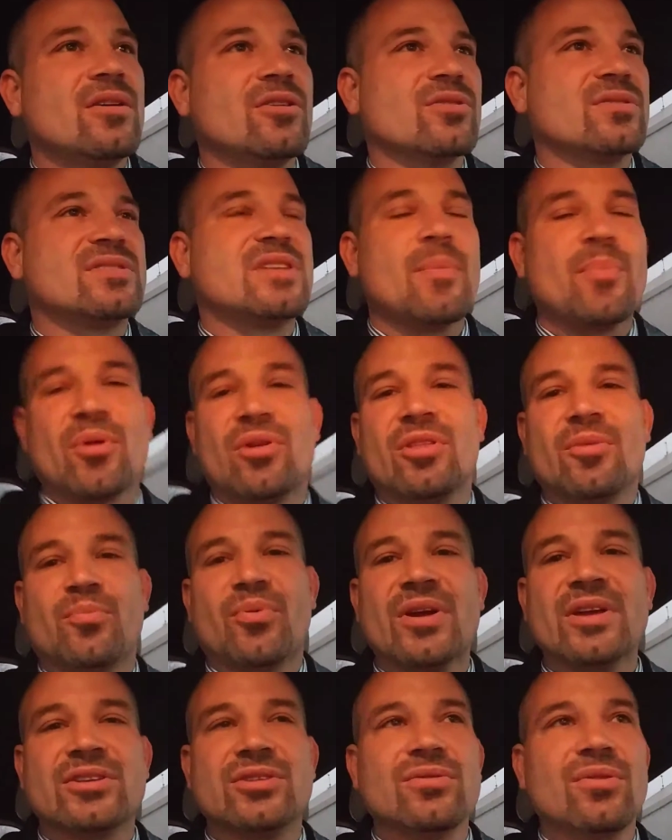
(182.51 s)
You're stepping on the
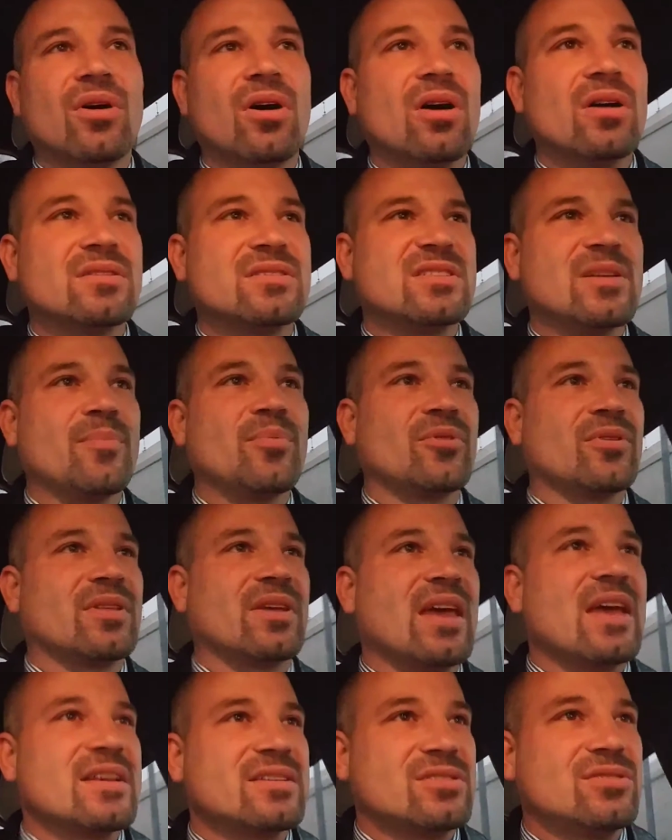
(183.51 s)
brake too hard, stepping on
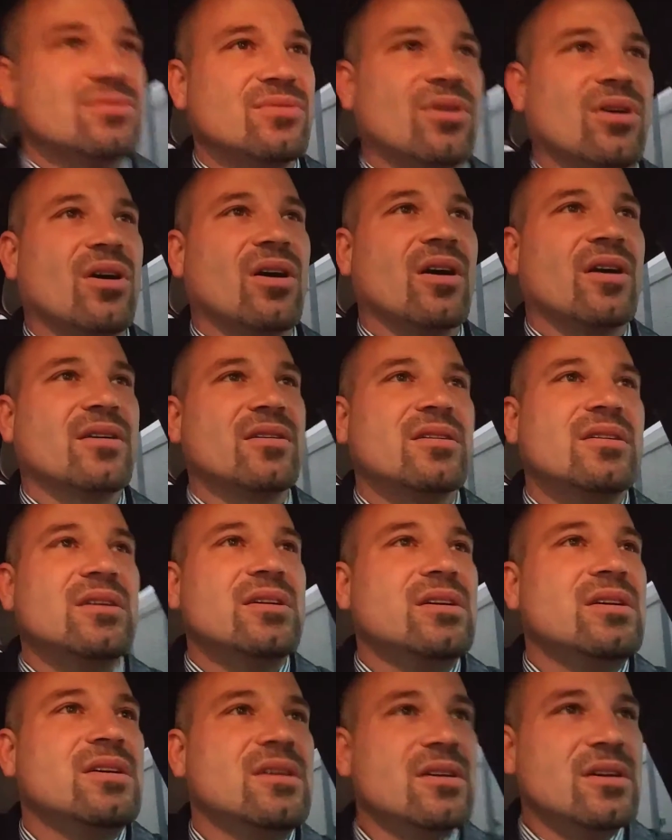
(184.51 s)
the gas too hard.
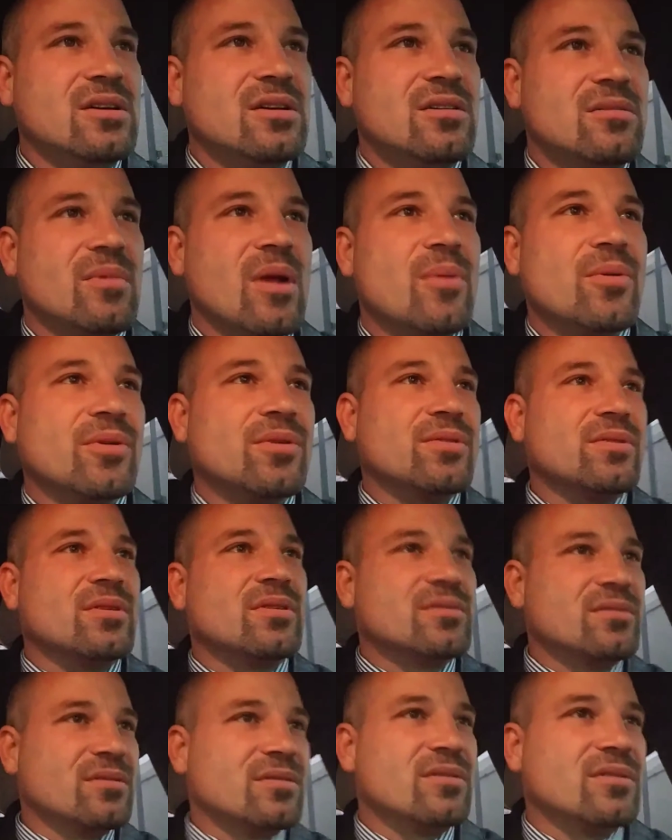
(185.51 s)
Maybe
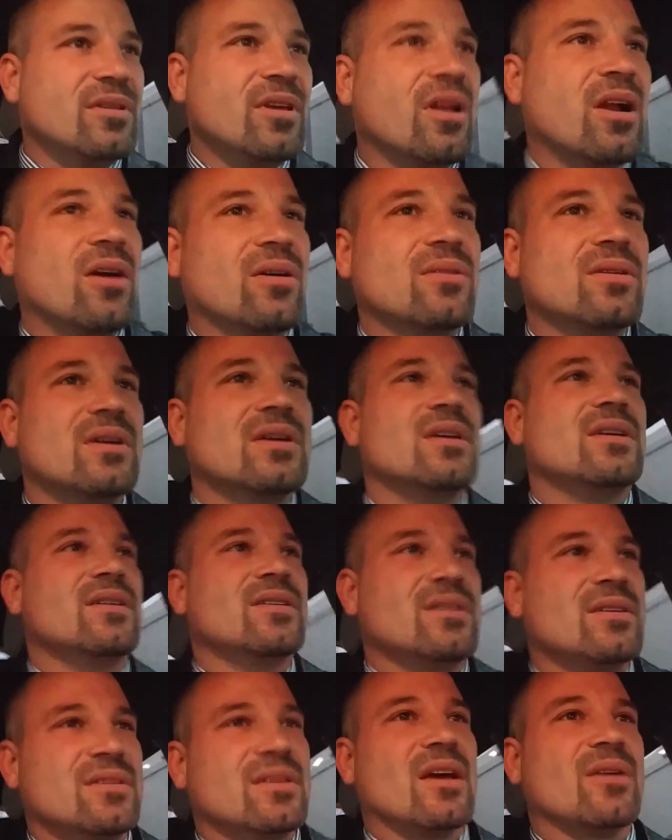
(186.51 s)
you're,
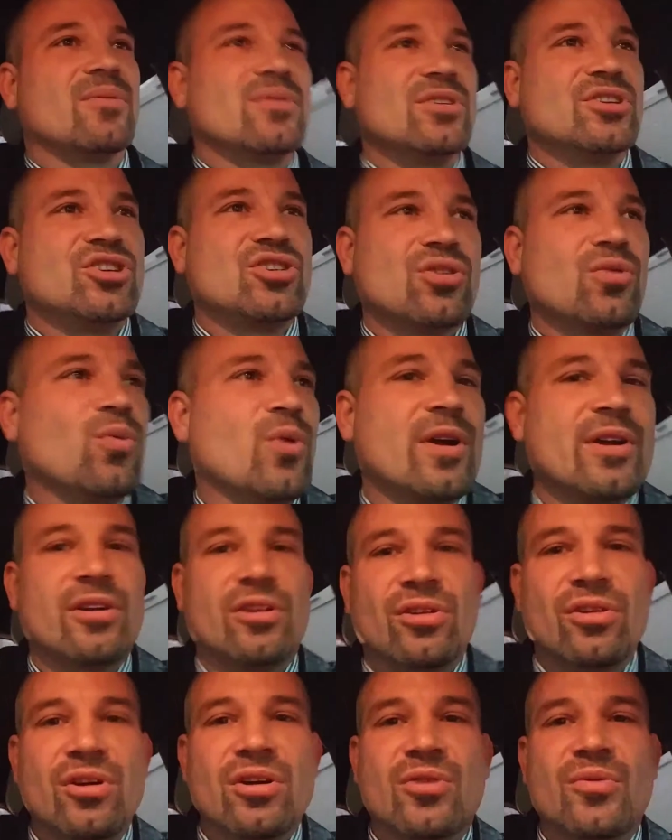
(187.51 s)
not really sure where
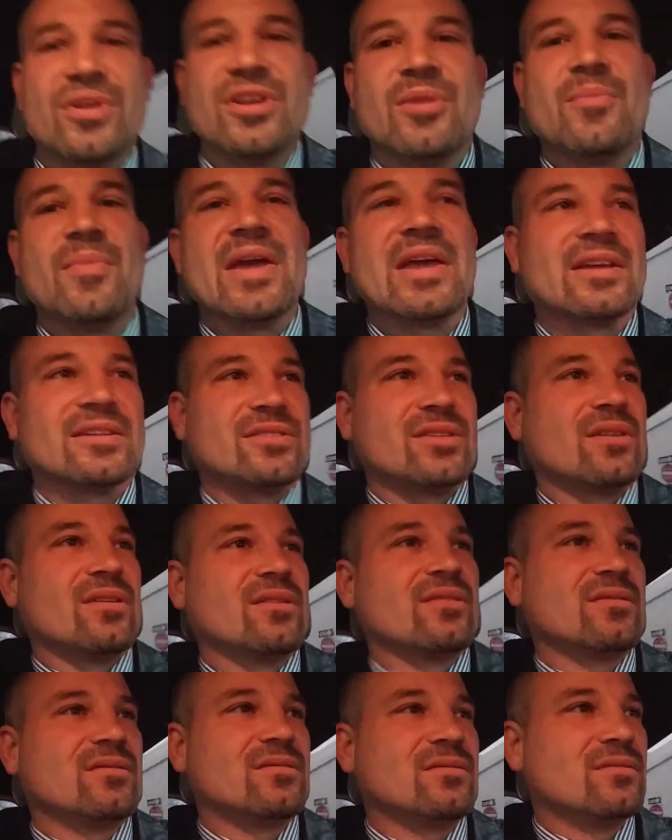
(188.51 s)
to look when you make a
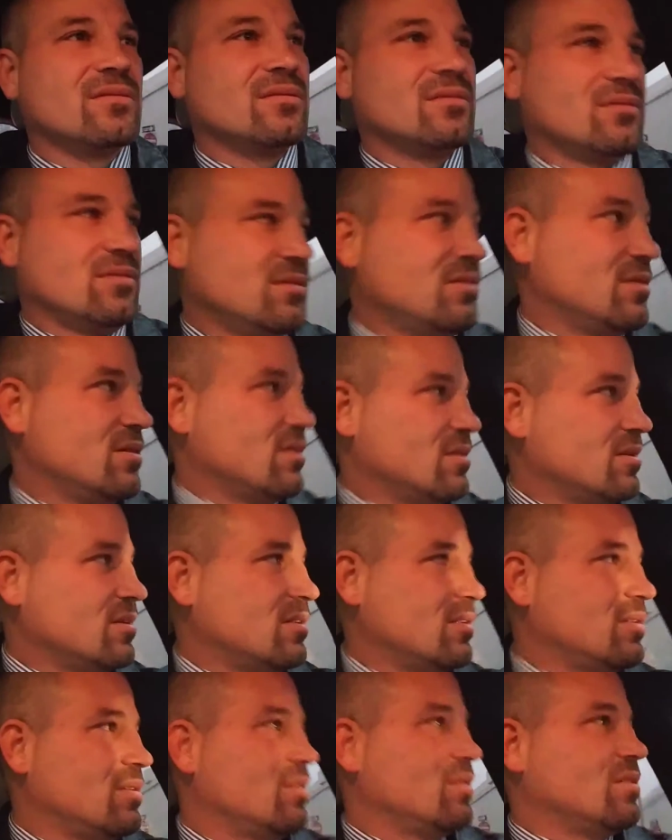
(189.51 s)
turn.
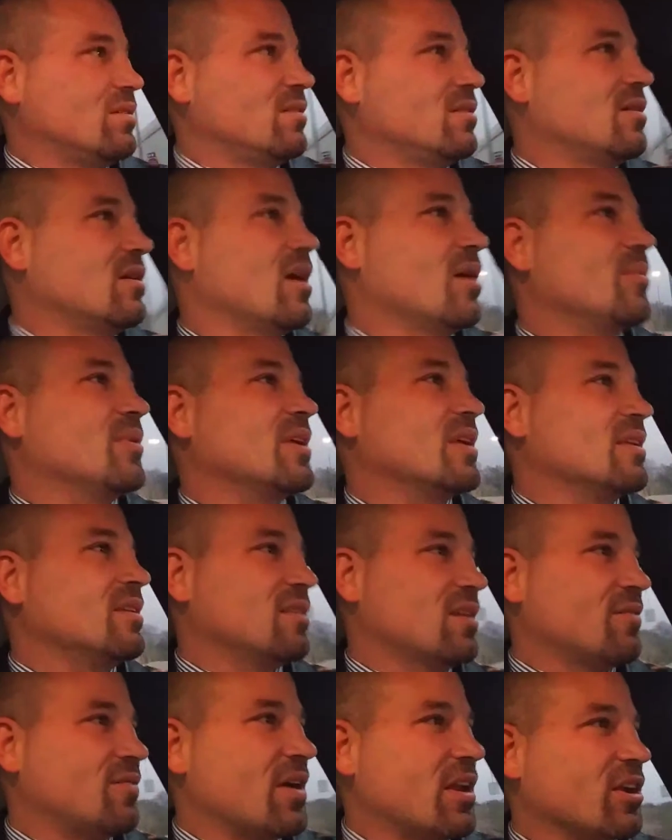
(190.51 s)
I
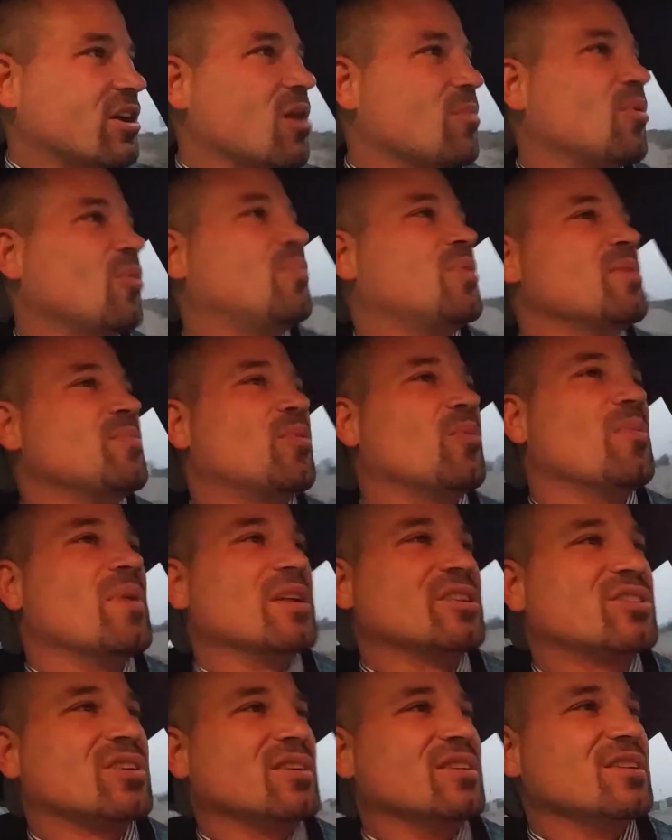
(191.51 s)
mean, I've had a couple people
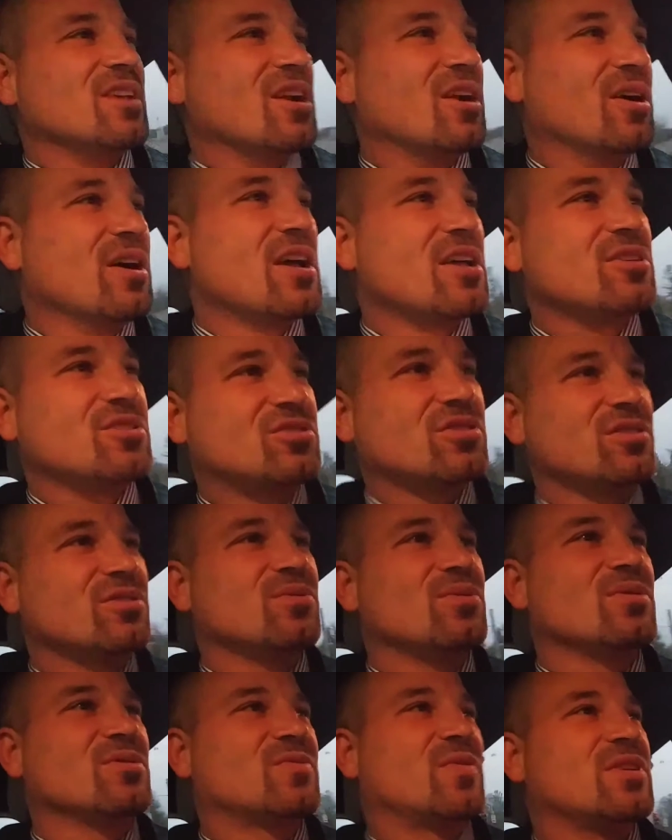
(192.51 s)
mention, hey, you shouldn't
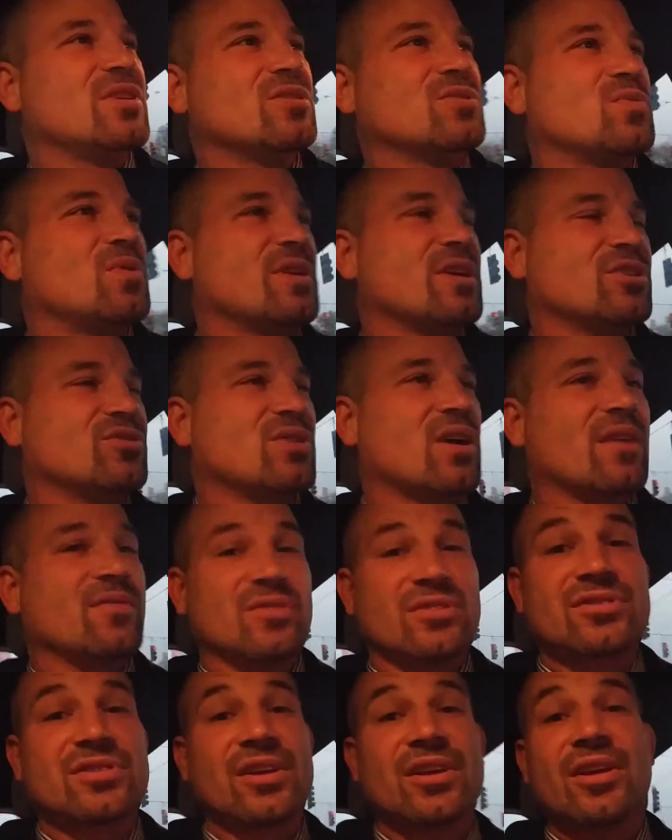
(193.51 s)
do those videos while you drive.
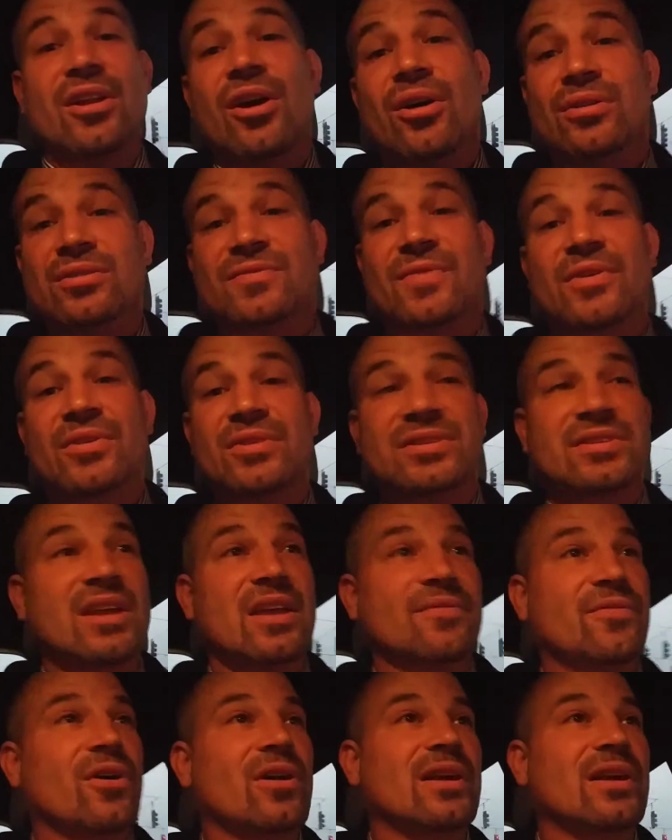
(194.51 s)
Just so you know, it's very safe.